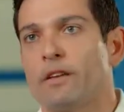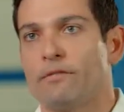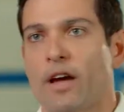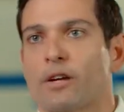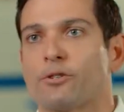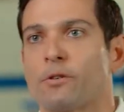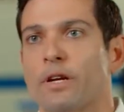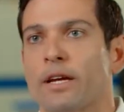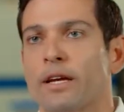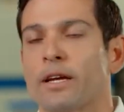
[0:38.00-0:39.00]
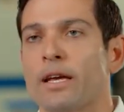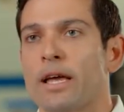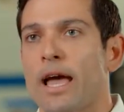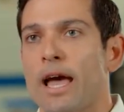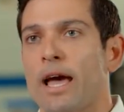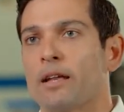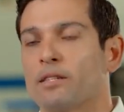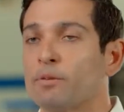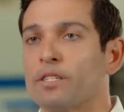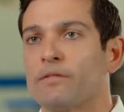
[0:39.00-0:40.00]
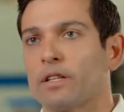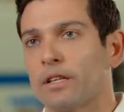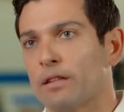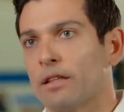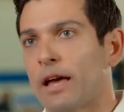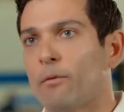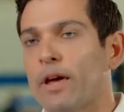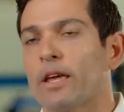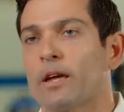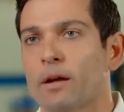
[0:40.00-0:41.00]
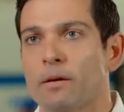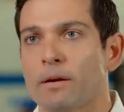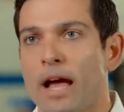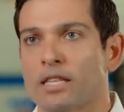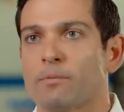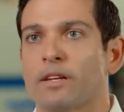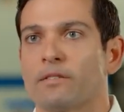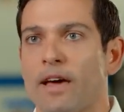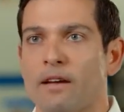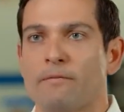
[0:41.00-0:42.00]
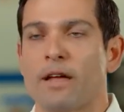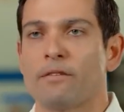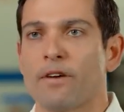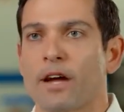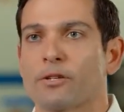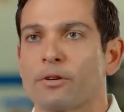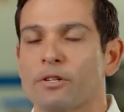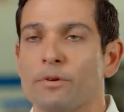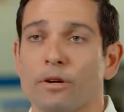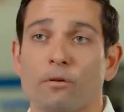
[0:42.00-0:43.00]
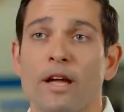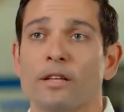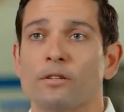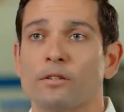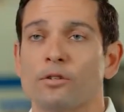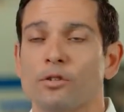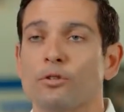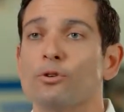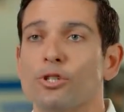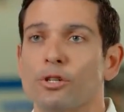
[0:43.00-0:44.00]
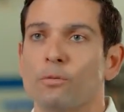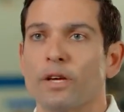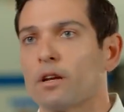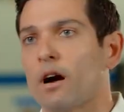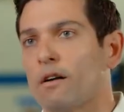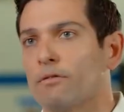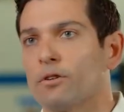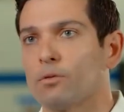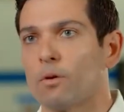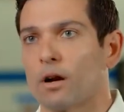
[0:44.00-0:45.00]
manufacturing and specifically the lightweighting aspect of additive manufacturing to be a great solution we can offer to